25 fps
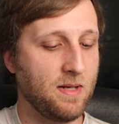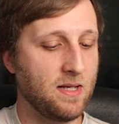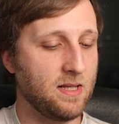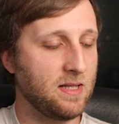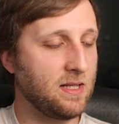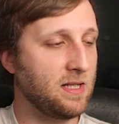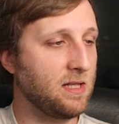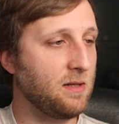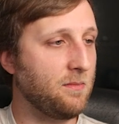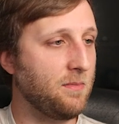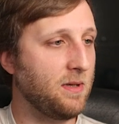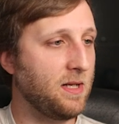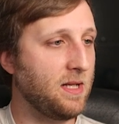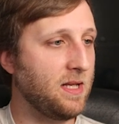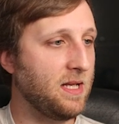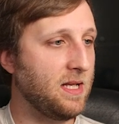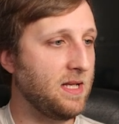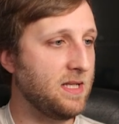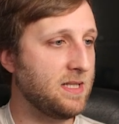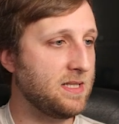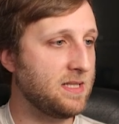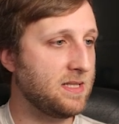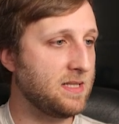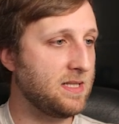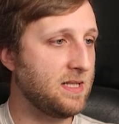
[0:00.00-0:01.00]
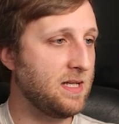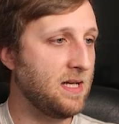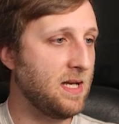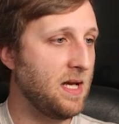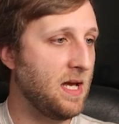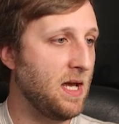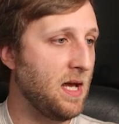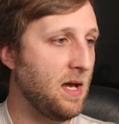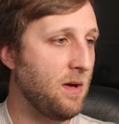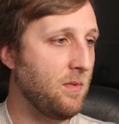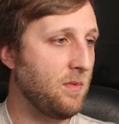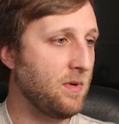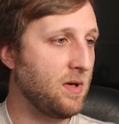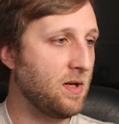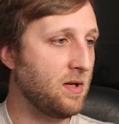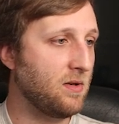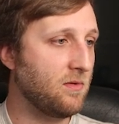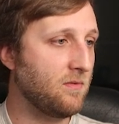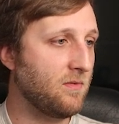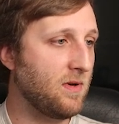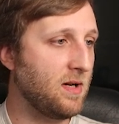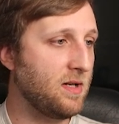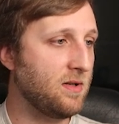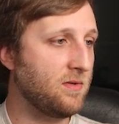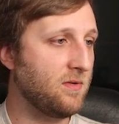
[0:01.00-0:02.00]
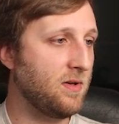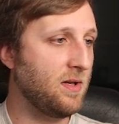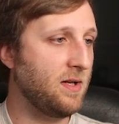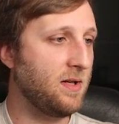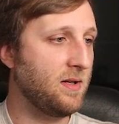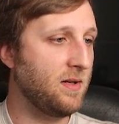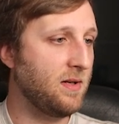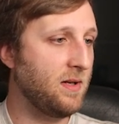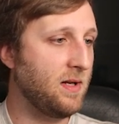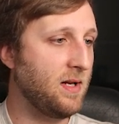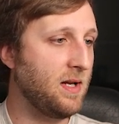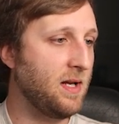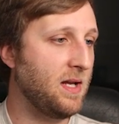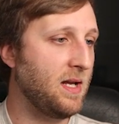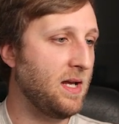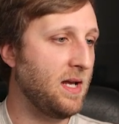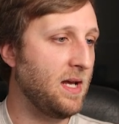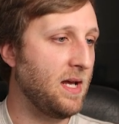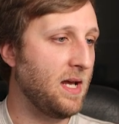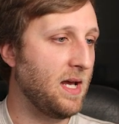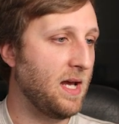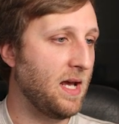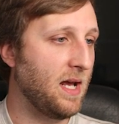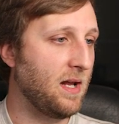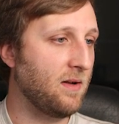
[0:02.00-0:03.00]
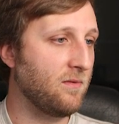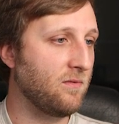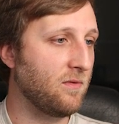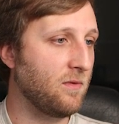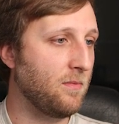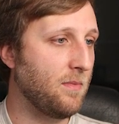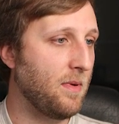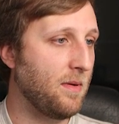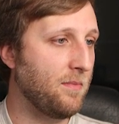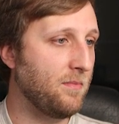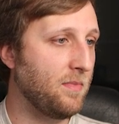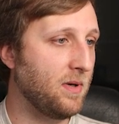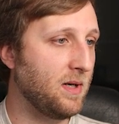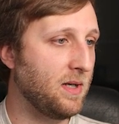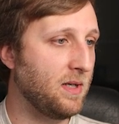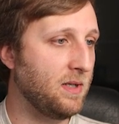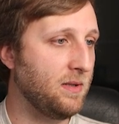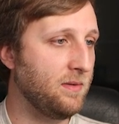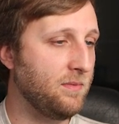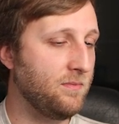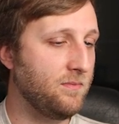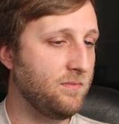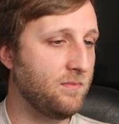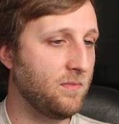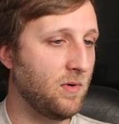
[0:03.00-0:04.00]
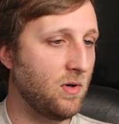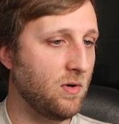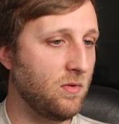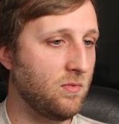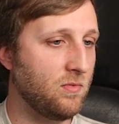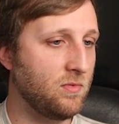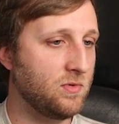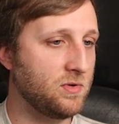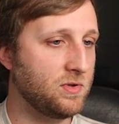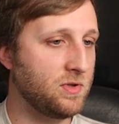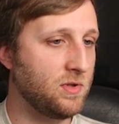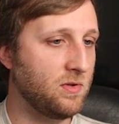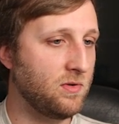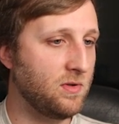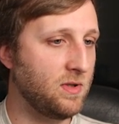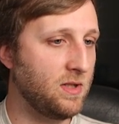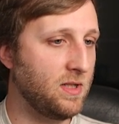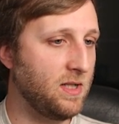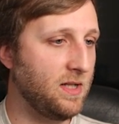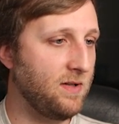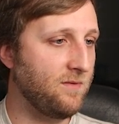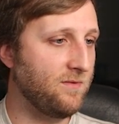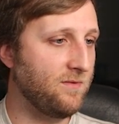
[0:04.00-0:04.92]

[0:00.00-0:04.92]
pick a little bit of this. I'm going to render it, and remember, we'll shorten it